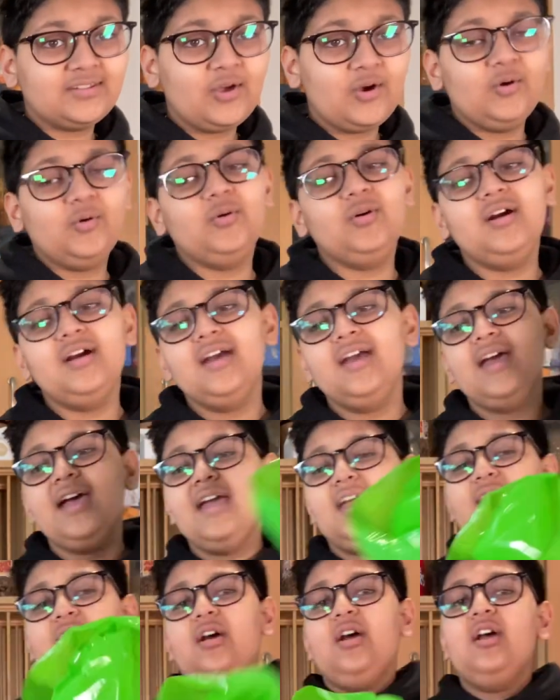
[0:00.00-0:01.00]
hole.
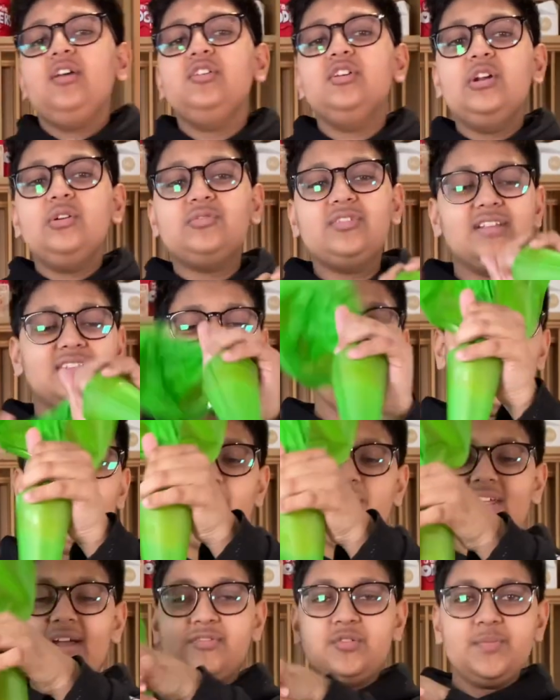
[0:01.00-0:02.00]
This hole
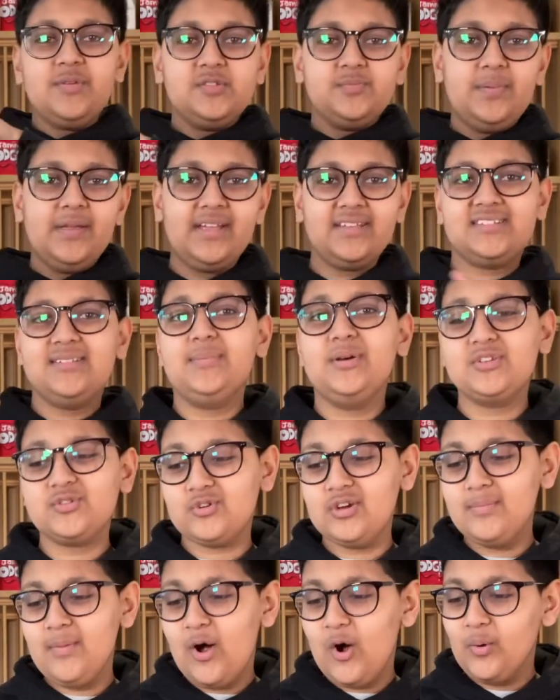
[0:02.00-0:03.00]
doesn't have to be as big as the
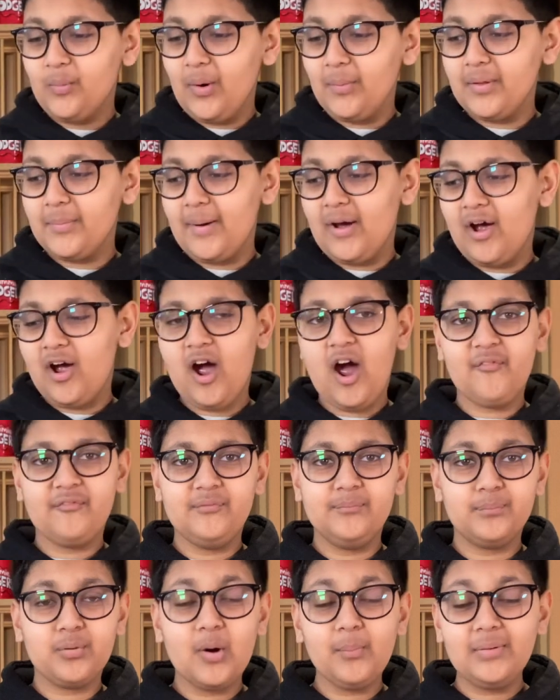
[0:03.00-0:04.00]
buttercream hole, probably
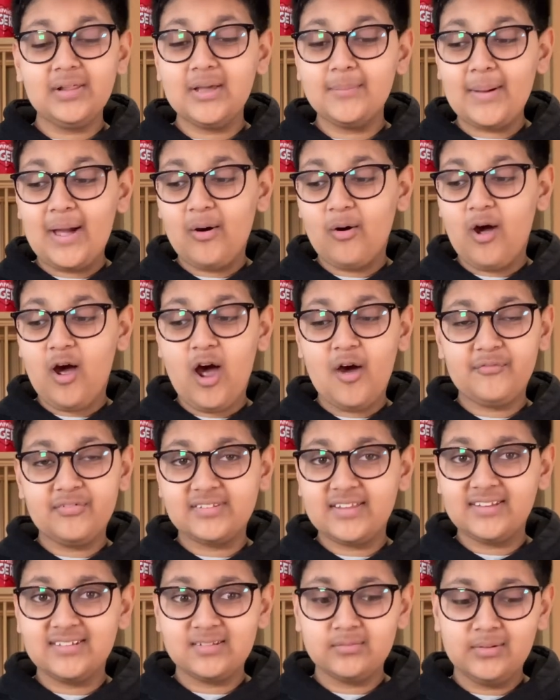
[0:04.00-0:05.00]
about half a
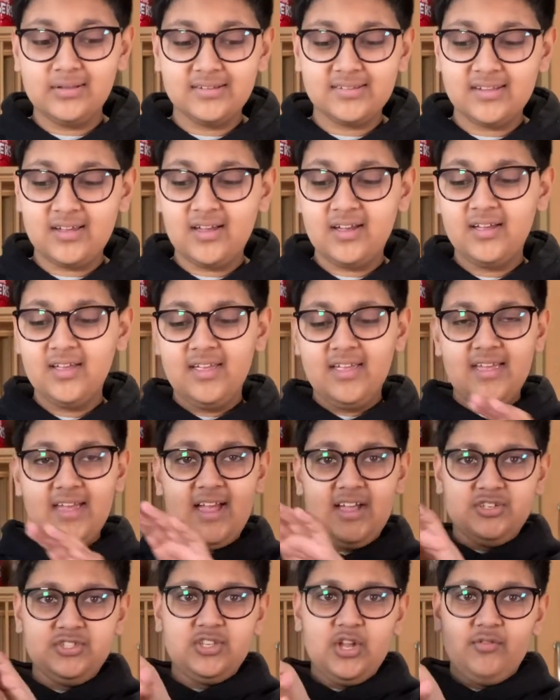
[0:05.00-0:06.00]
centimetre,
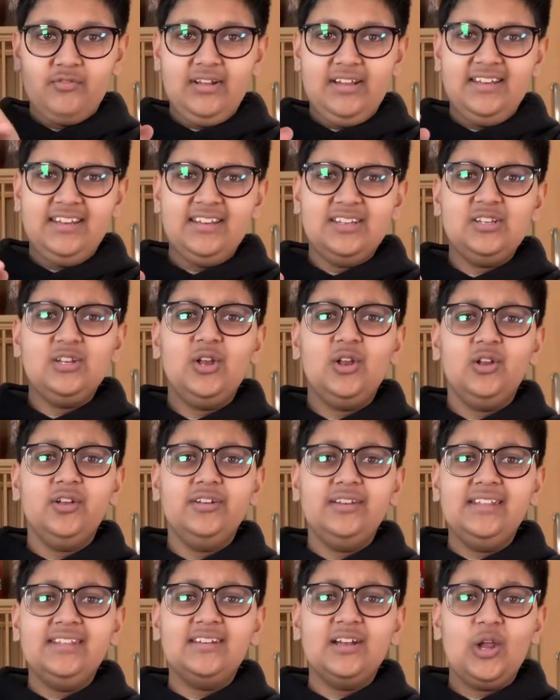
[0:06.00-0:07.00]
as you don't really
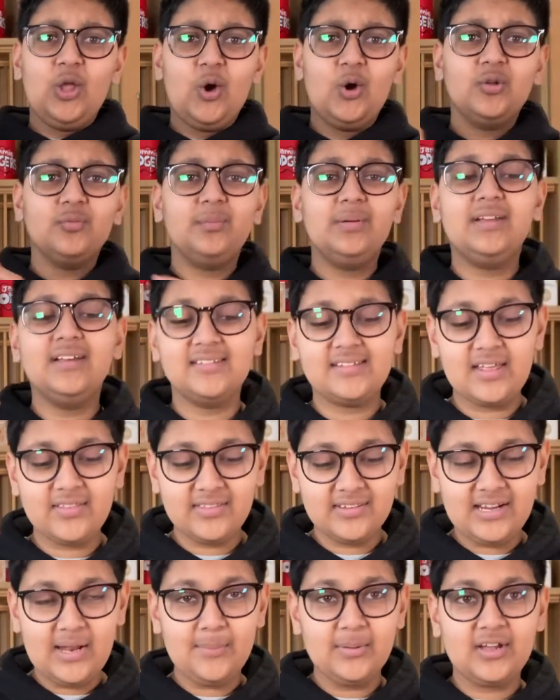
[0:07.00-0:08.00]
need a lot, because I
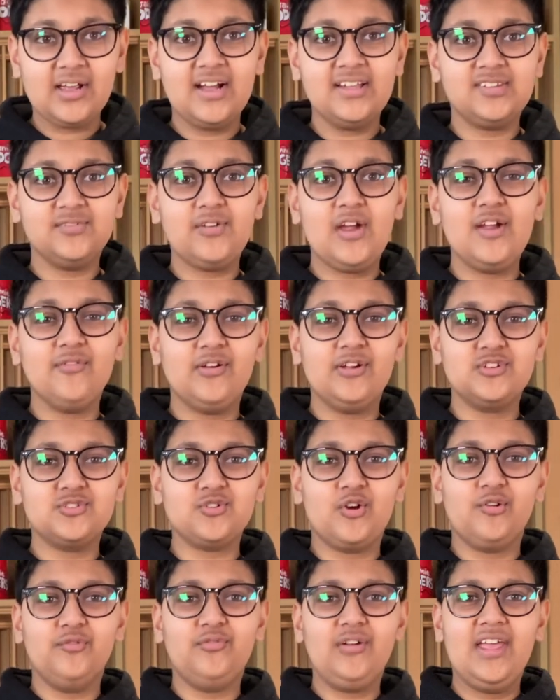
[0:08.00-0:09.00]
think lemon curd's a very
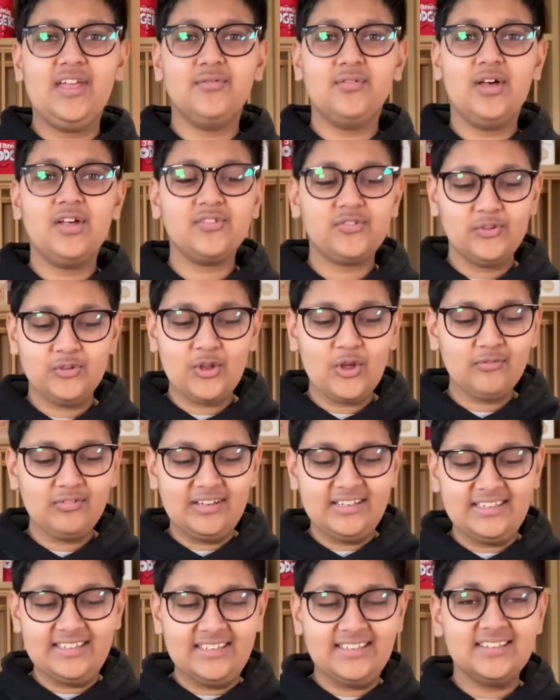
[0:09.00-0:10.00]
strong flavour, so you don't
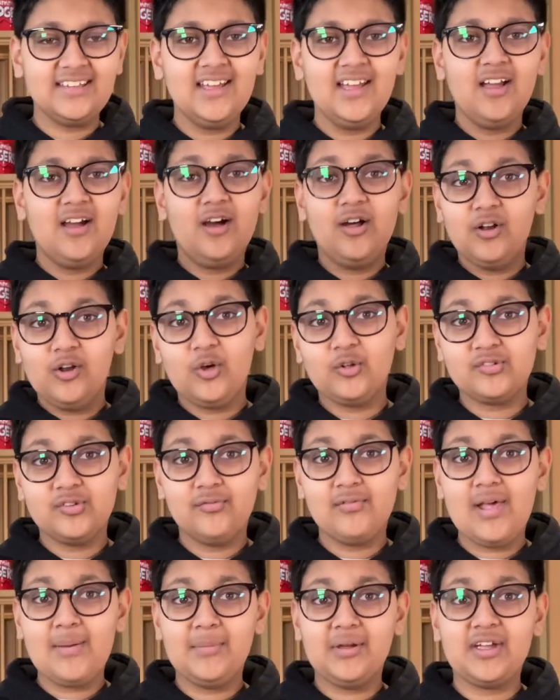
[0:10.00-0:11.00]
really need a lot of
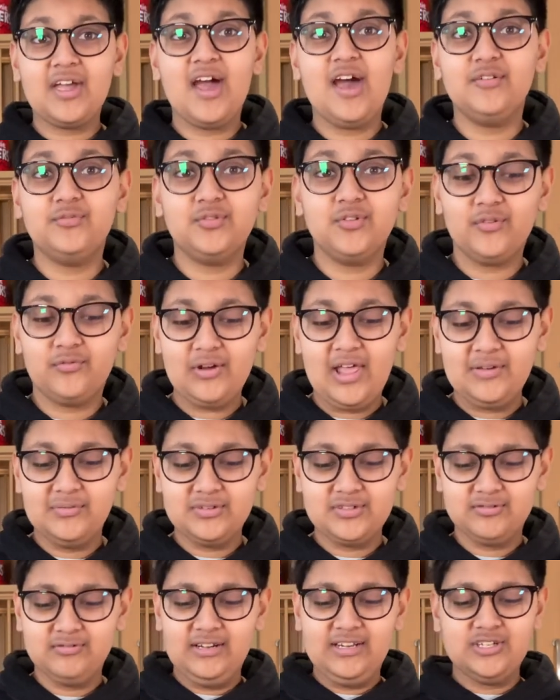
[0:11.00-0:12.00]
lemon curd for the flavour
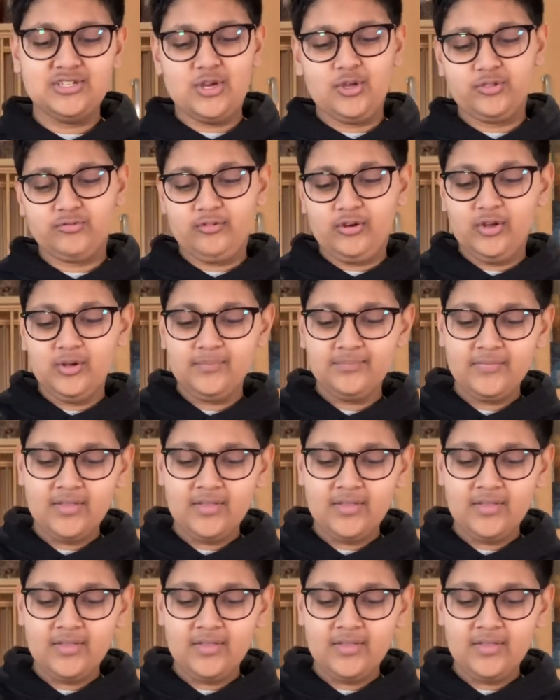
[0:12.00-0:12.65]
to really show through.